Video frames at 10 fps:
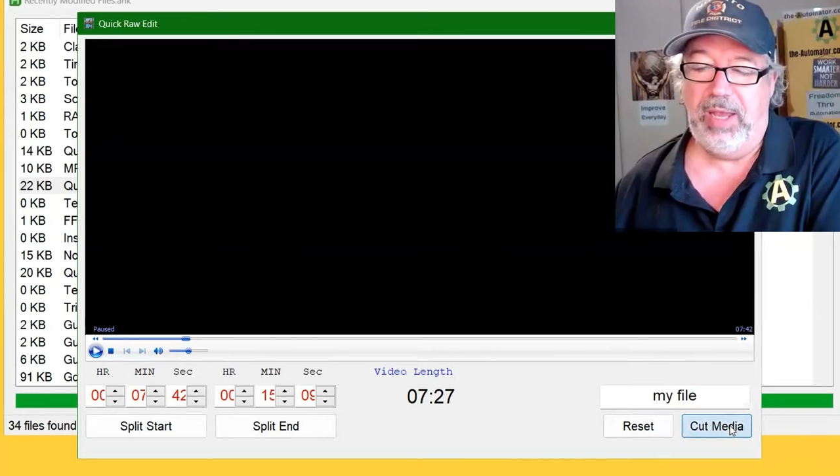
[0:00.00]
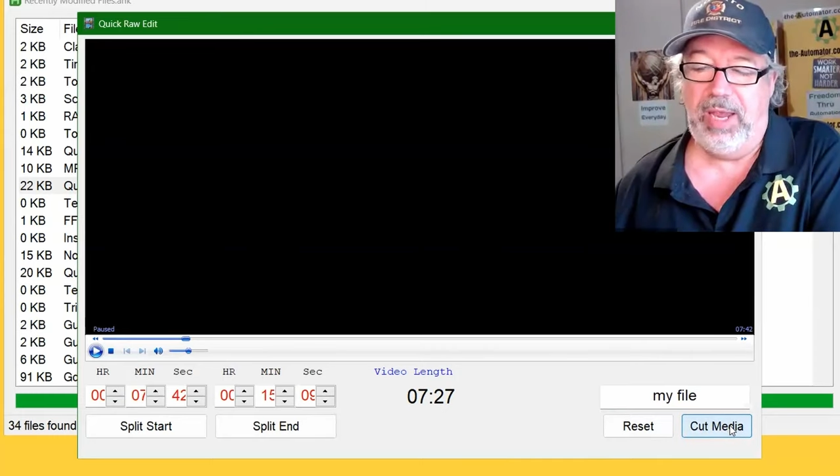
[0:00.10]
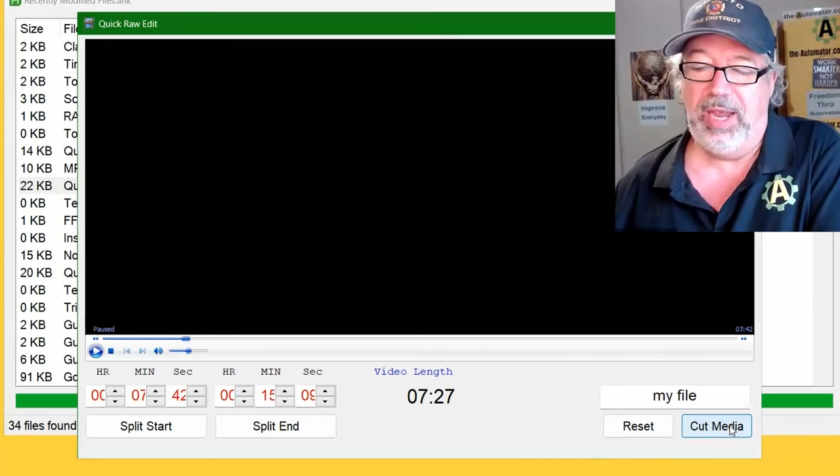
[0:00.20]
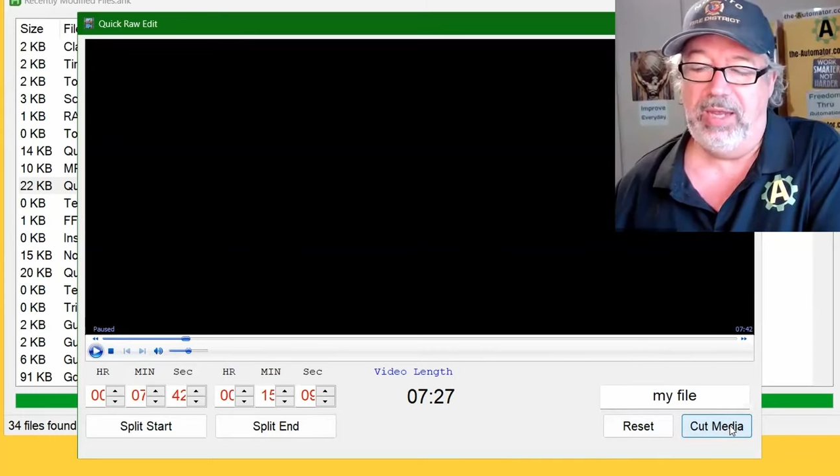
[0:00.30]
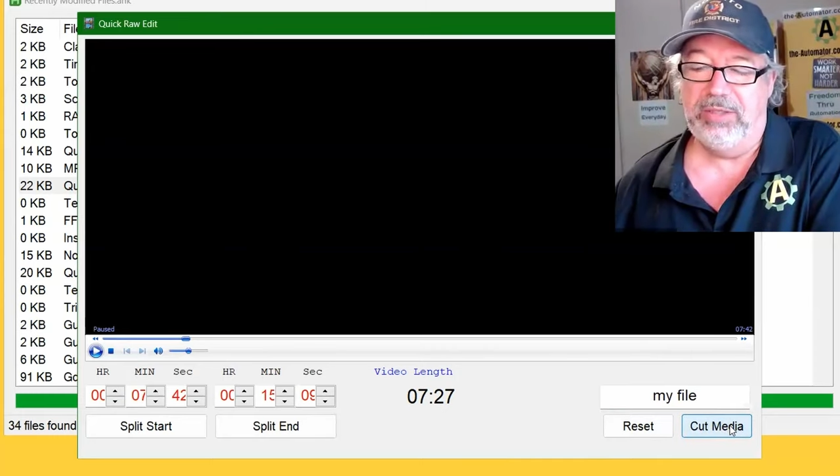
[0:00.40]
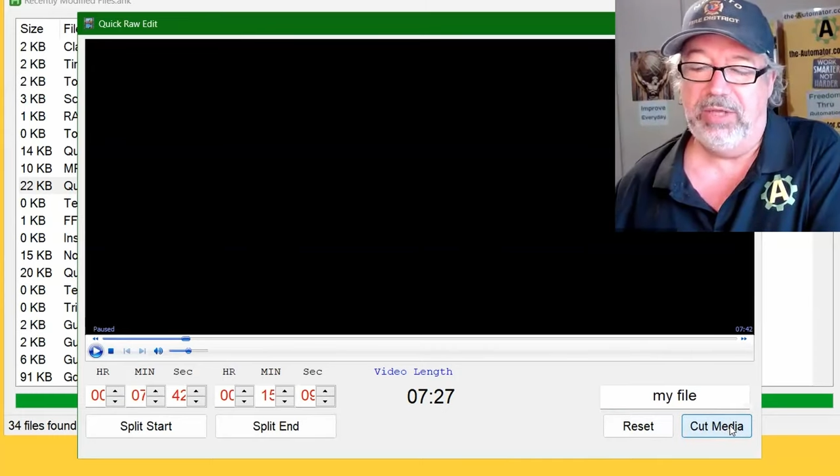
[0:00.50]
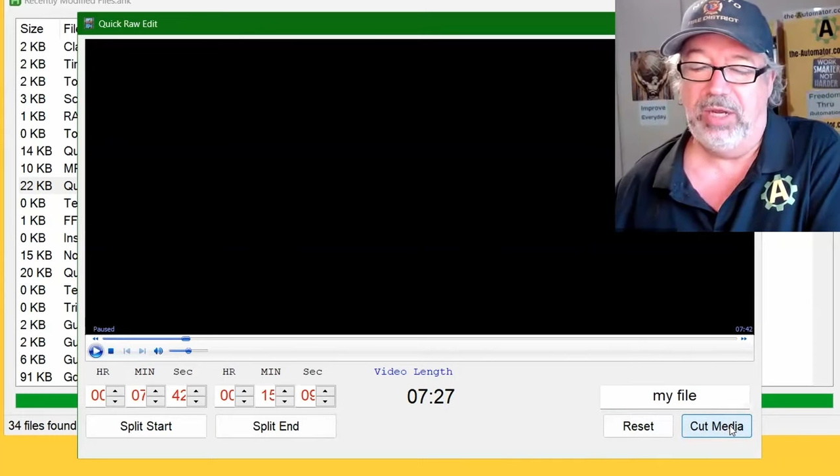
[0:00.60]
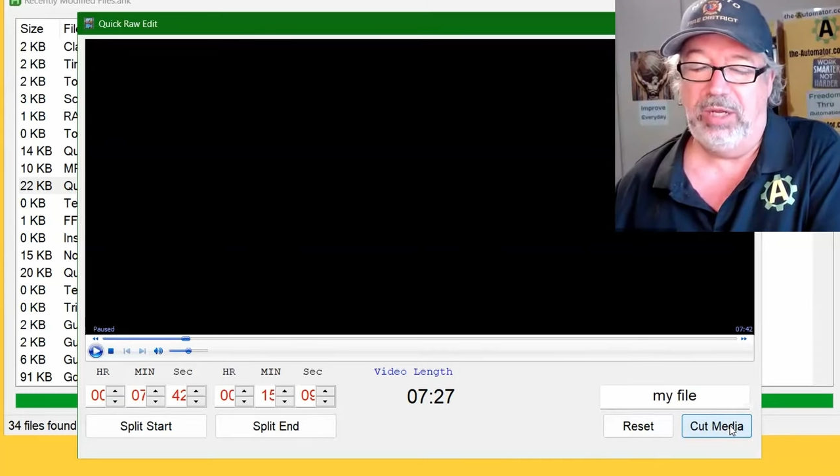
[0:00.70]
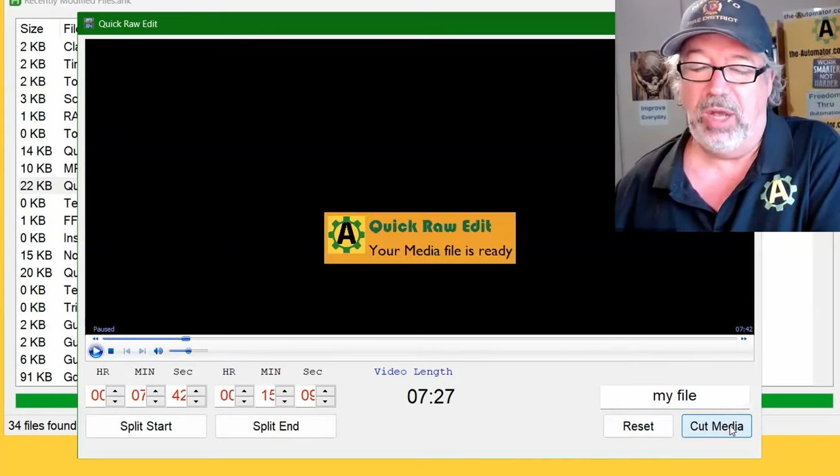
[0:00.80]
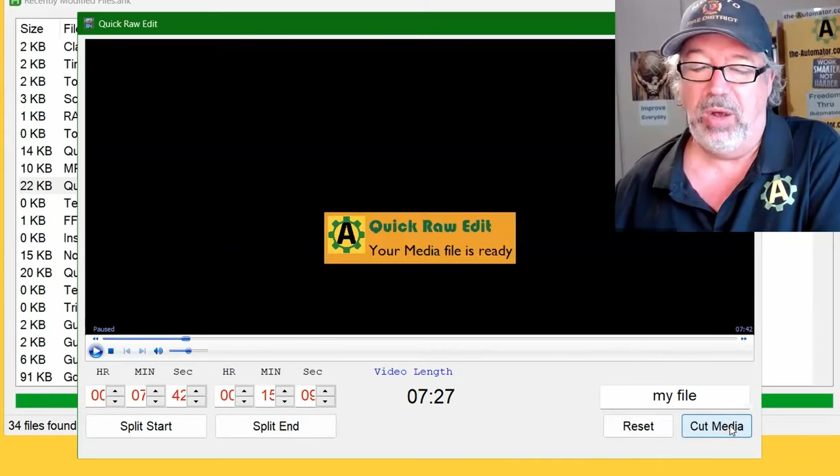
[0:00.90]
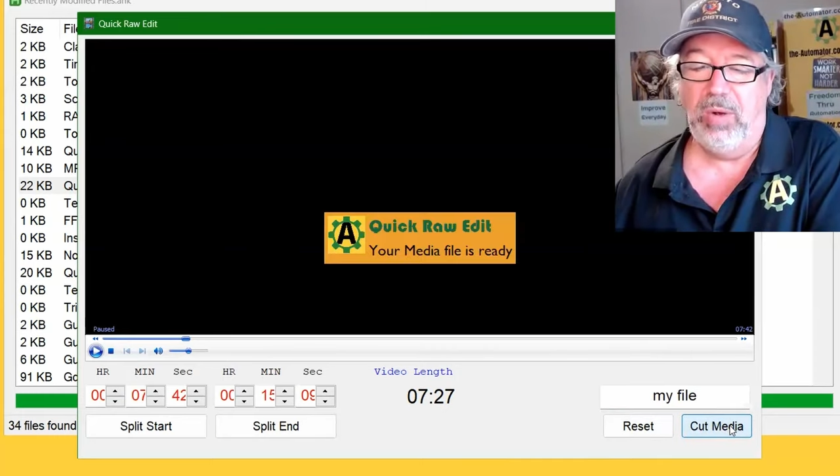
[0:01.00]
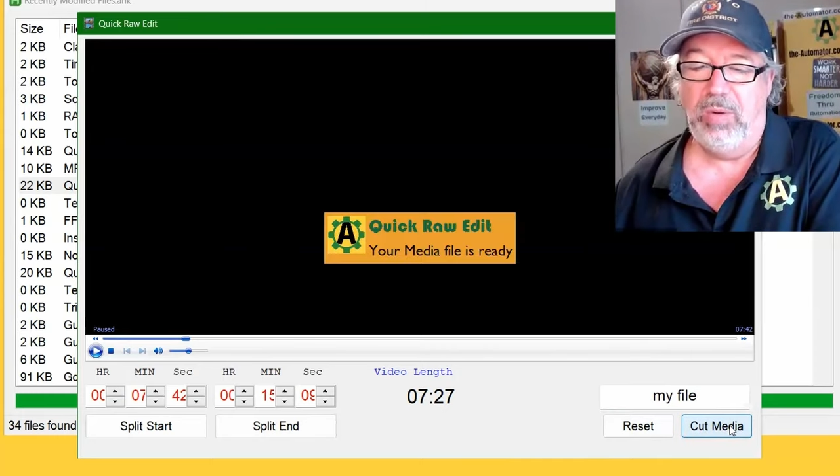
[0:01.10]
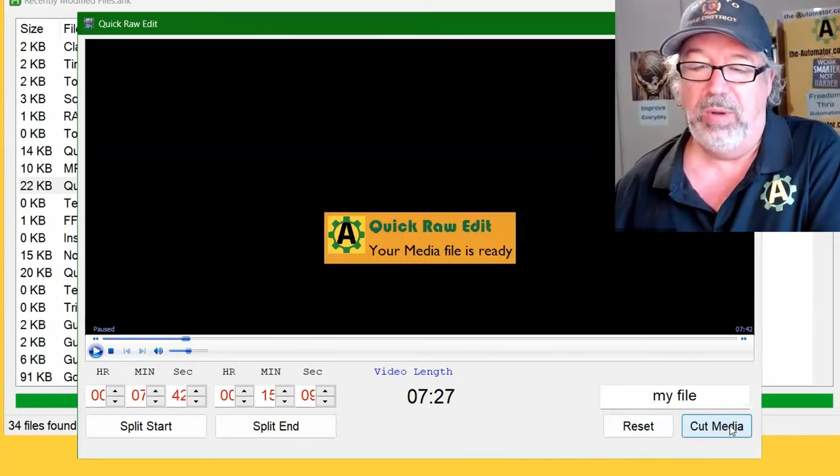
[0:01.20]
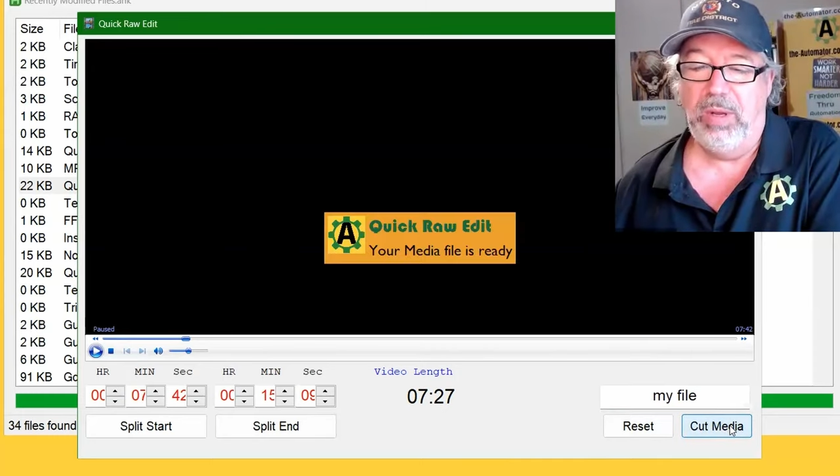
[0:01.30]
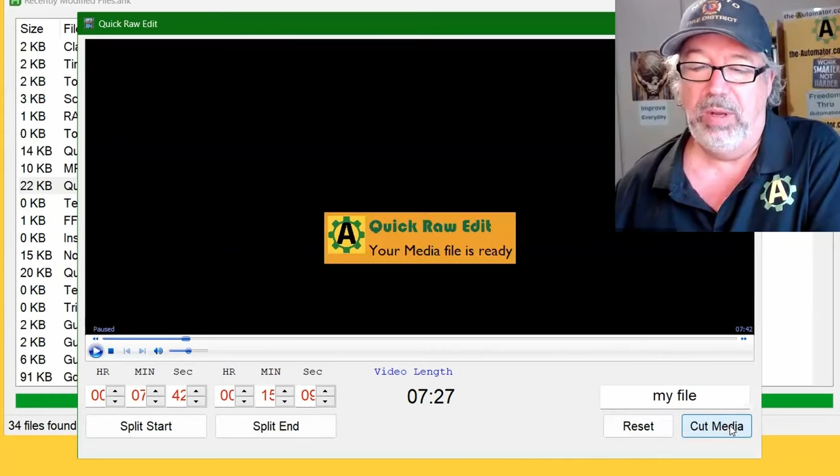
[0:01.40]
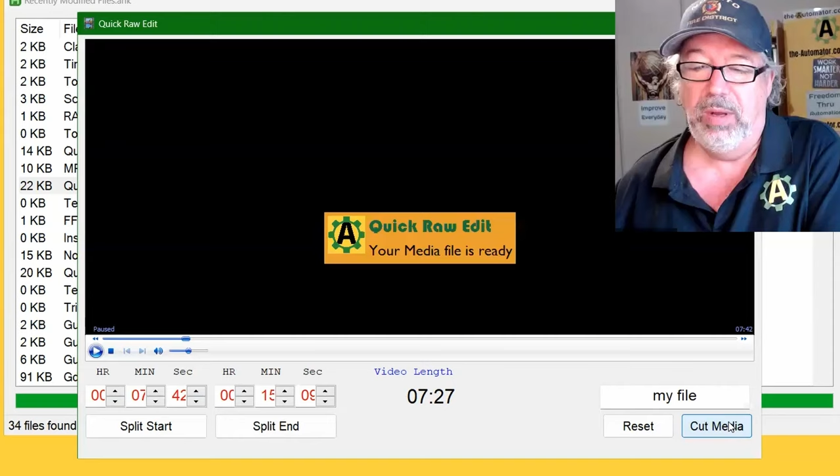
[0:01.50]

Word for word: it is going to go